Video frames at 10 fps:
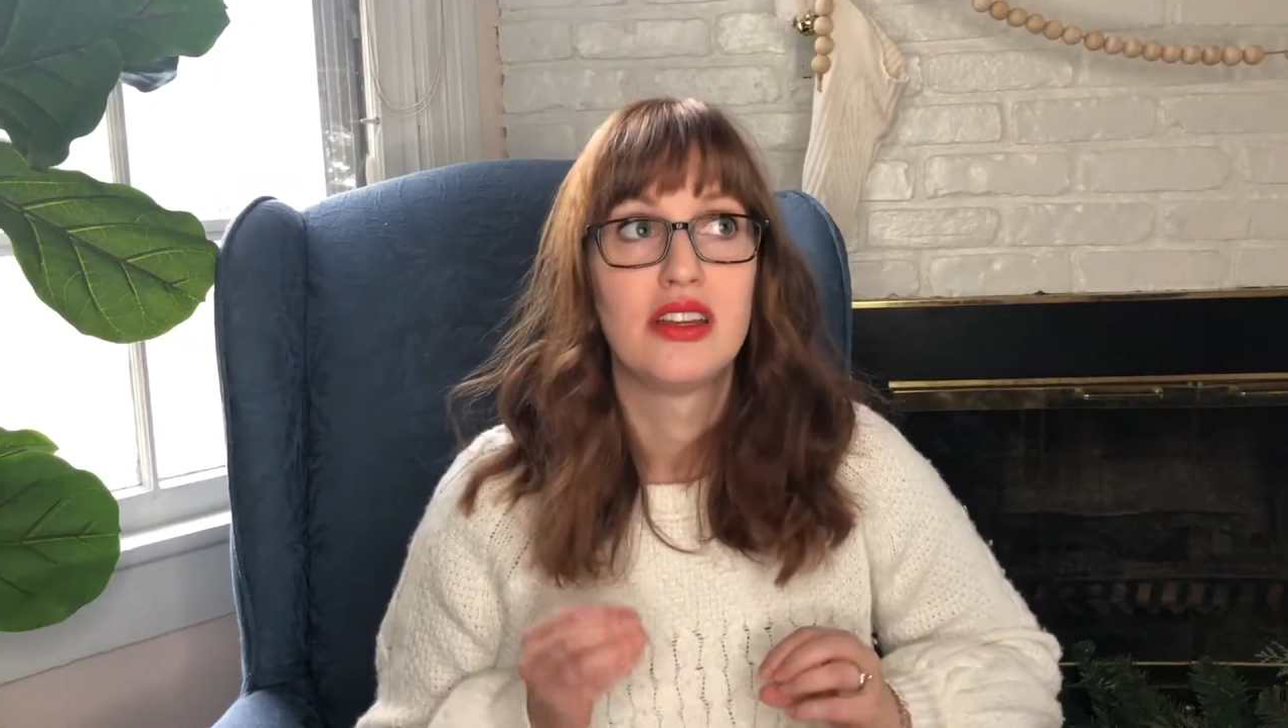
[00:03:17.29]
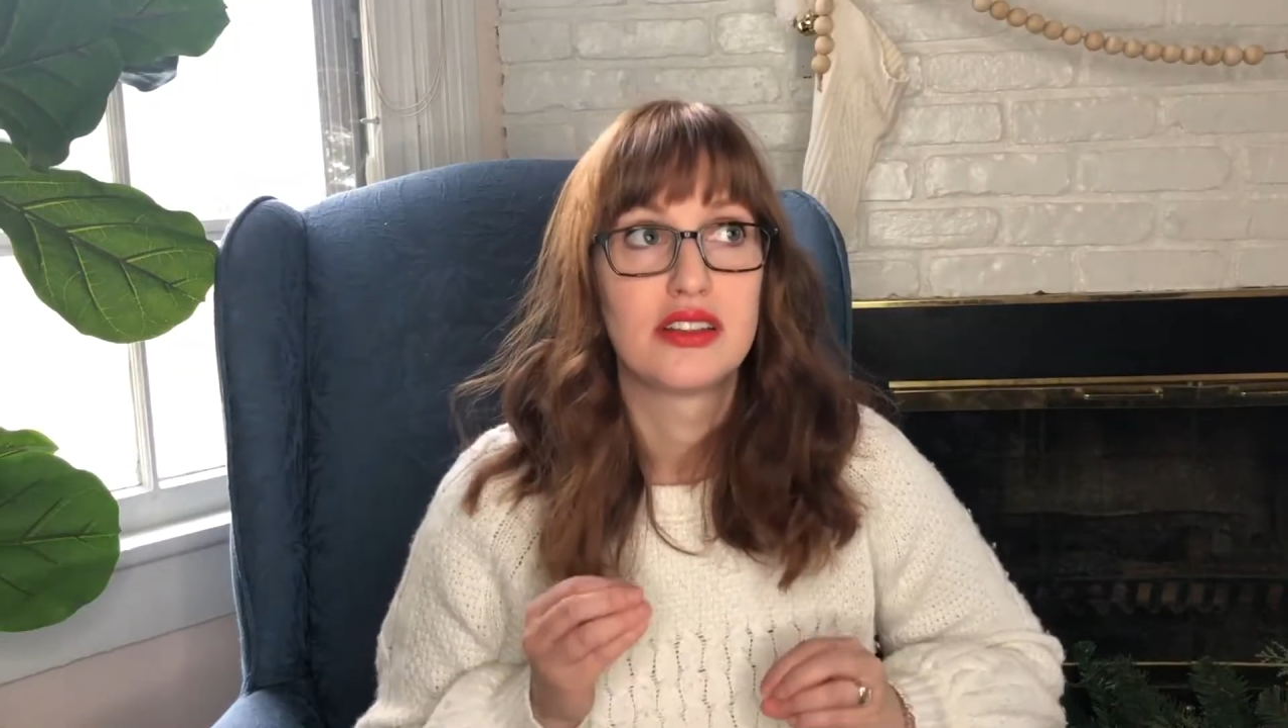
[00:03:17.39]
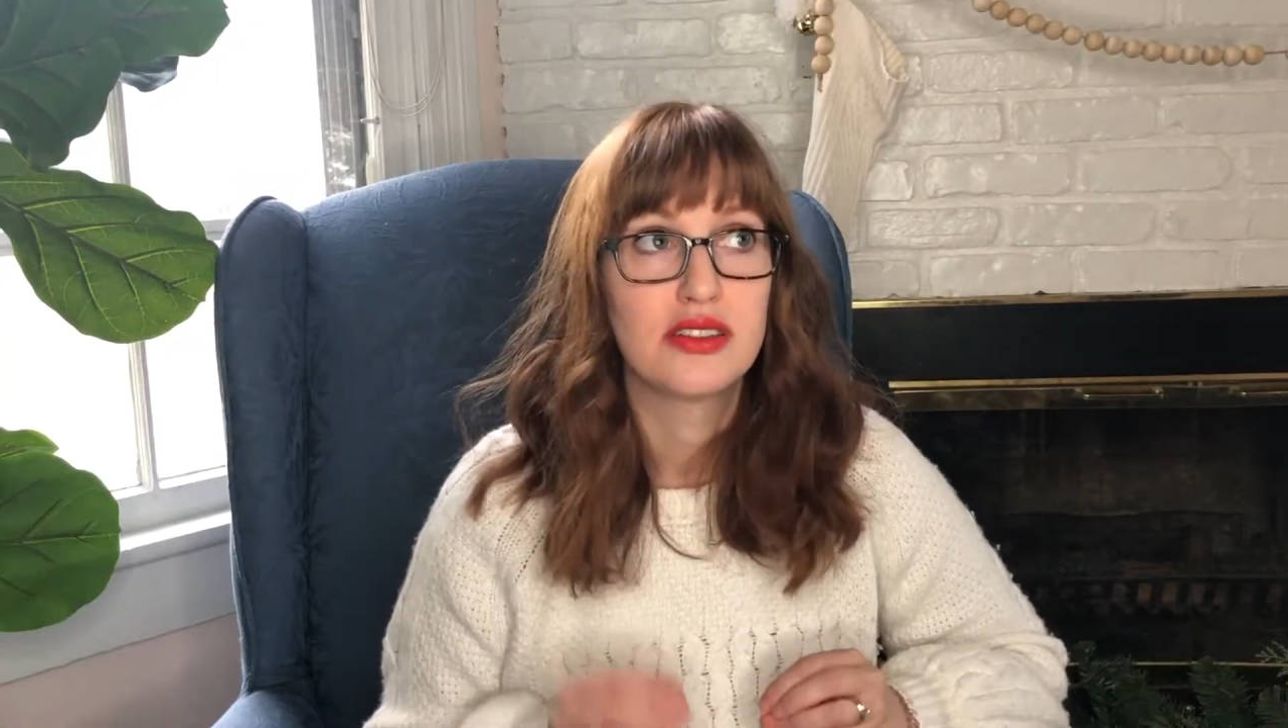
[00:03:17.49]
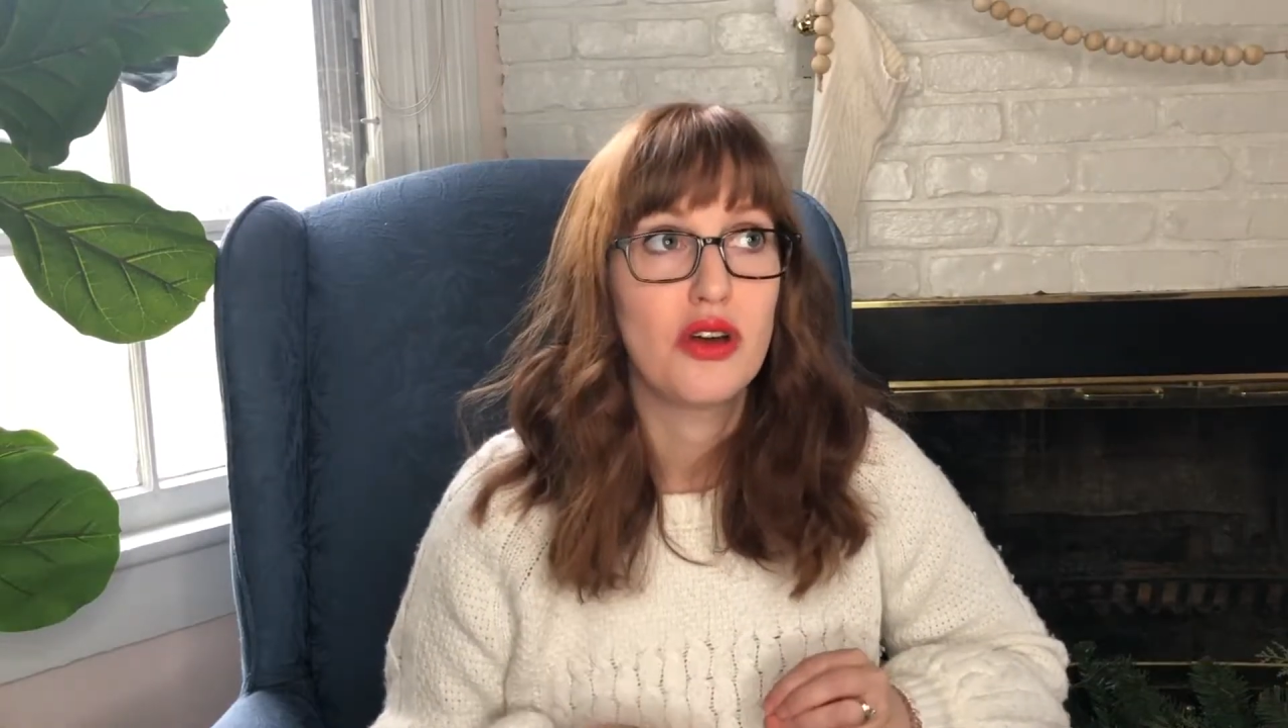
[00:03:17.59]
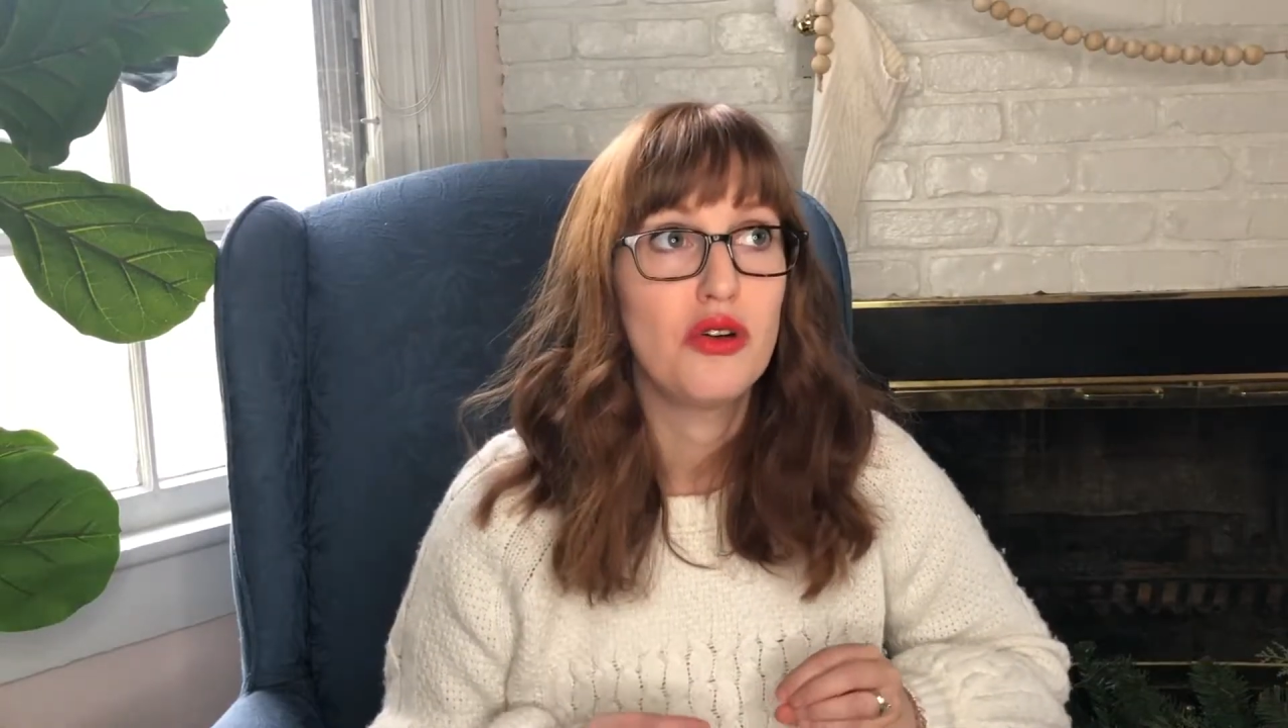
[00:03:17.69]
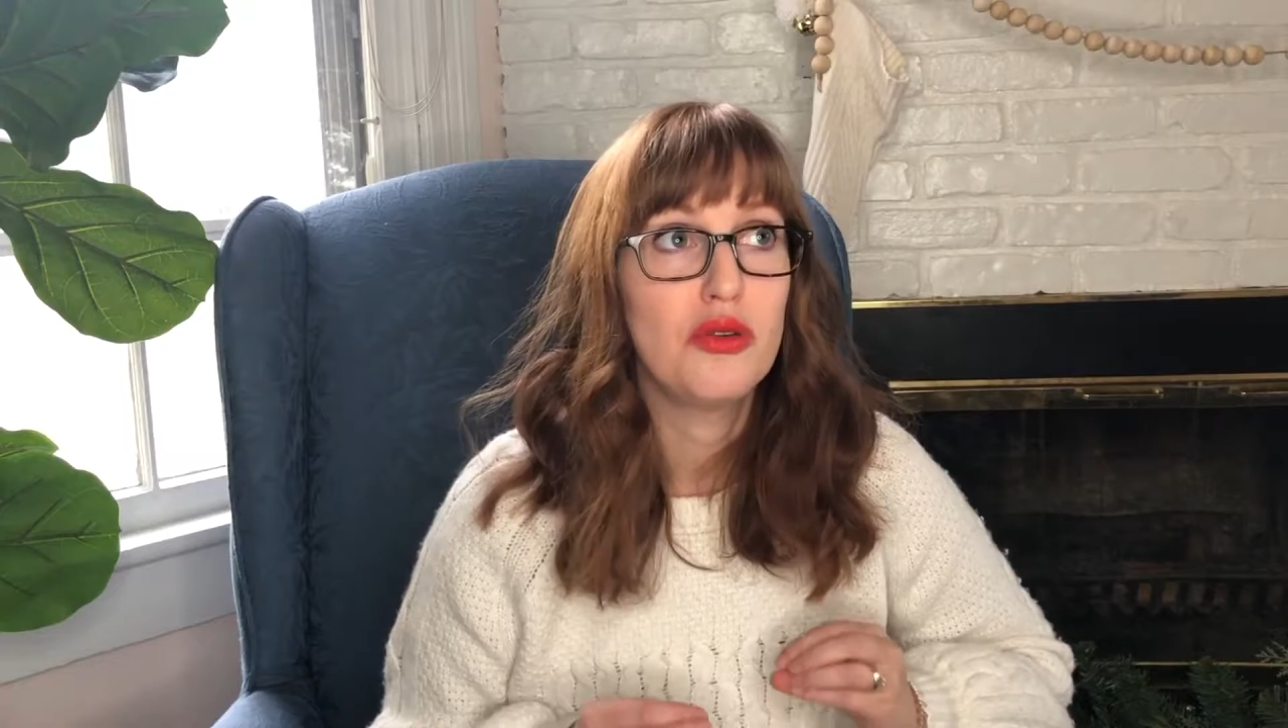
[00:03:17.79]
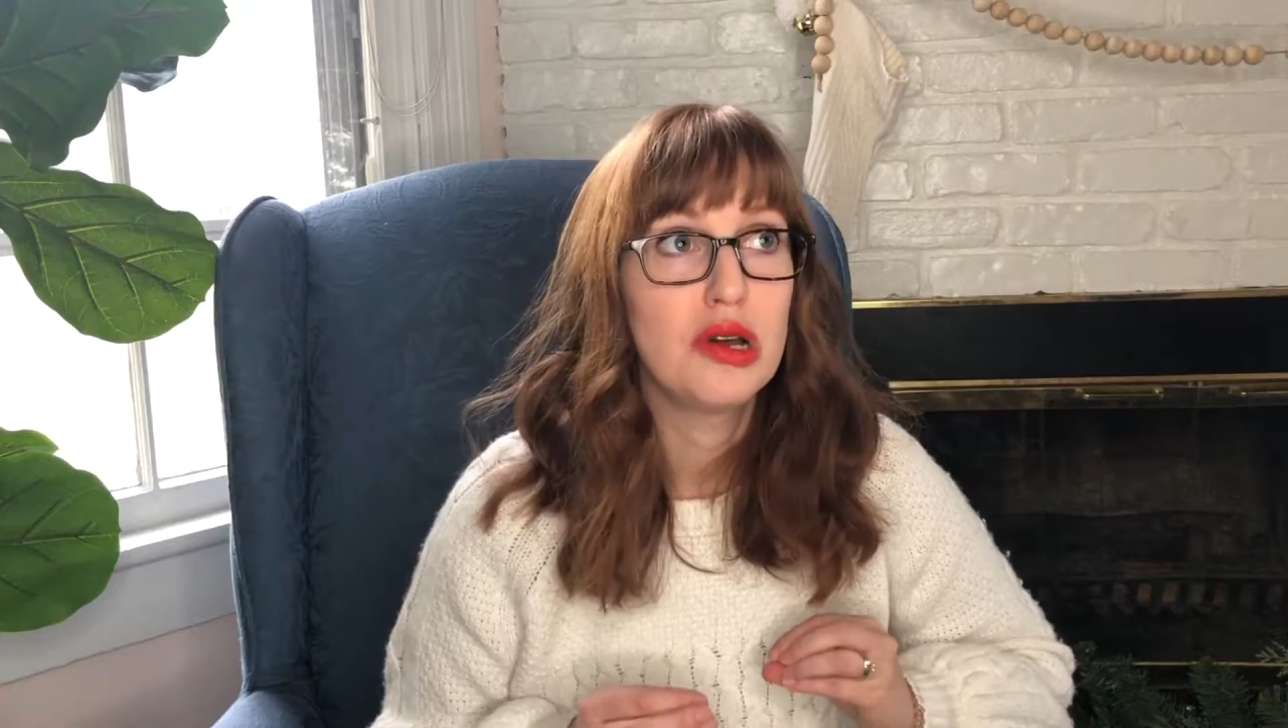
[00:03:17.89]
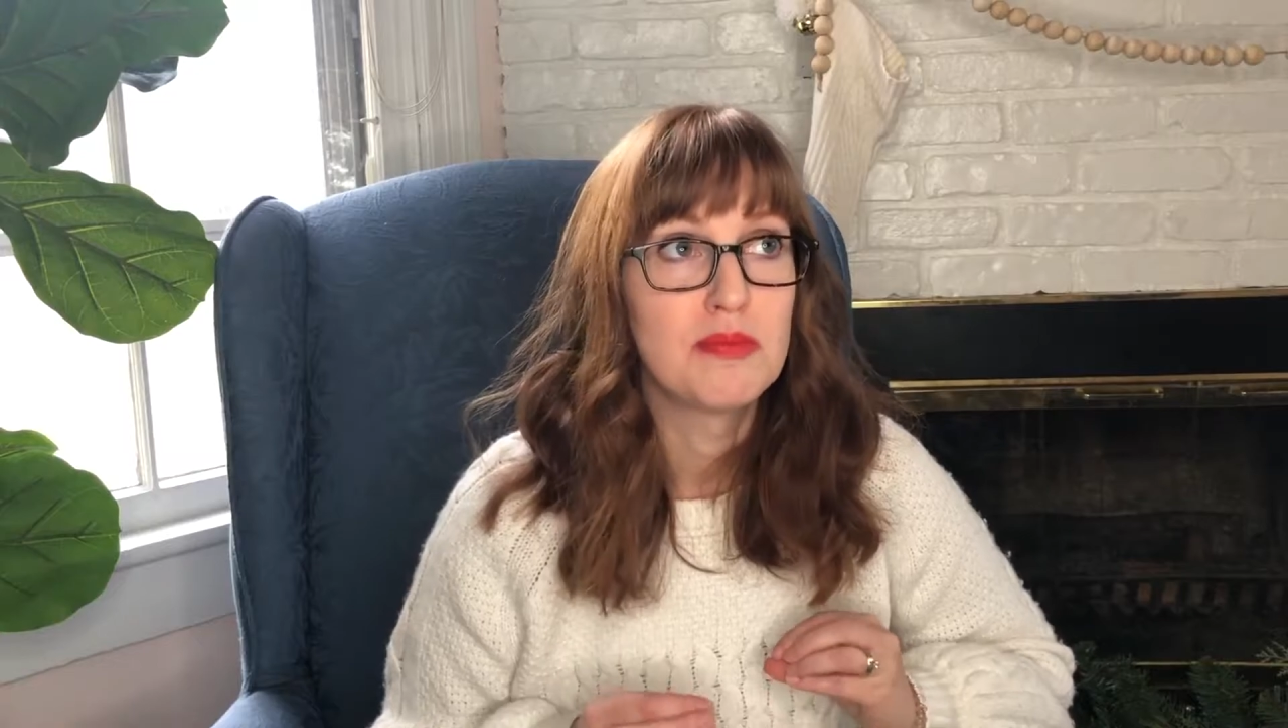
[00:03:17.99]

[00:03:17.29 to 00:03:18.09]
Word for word: so